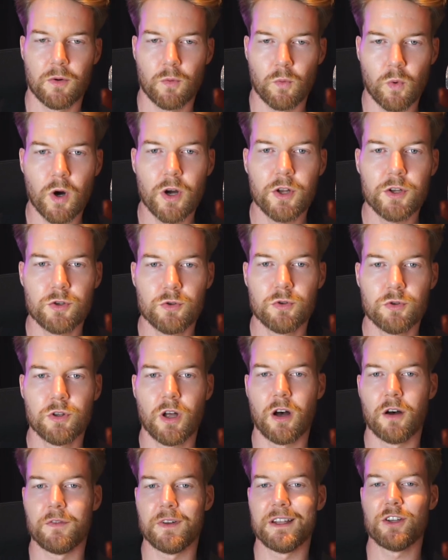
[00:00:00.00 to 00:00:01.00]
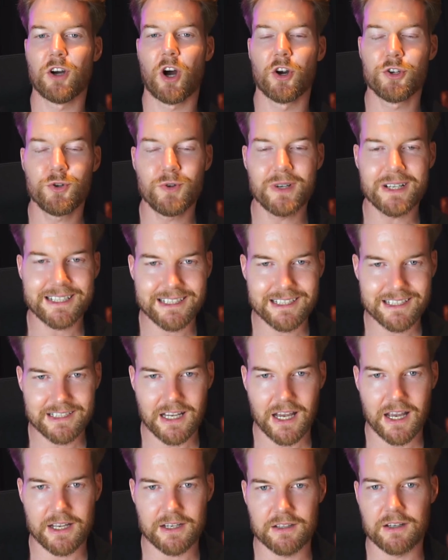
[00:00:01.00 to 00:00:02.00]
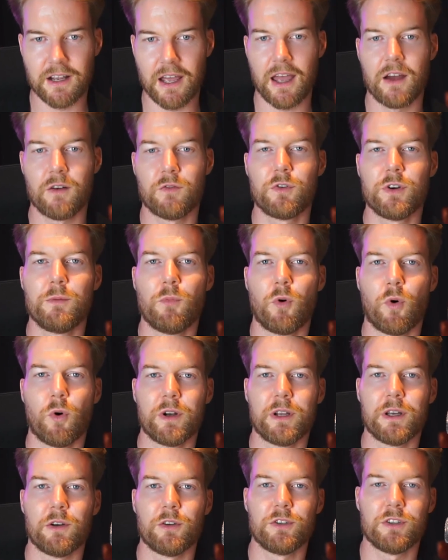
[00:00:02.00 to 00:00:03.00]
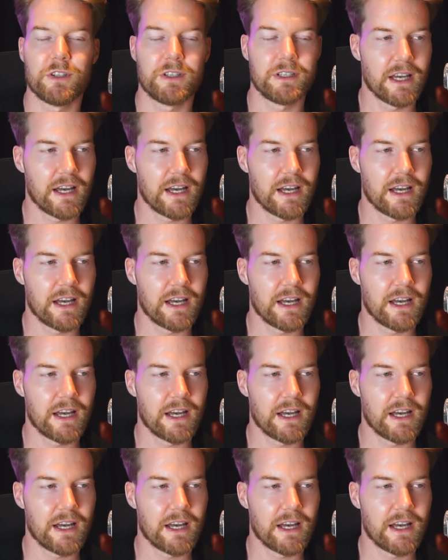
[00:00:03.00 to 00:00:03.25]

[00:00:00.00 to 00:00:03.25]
What you love. Are you excited every morning to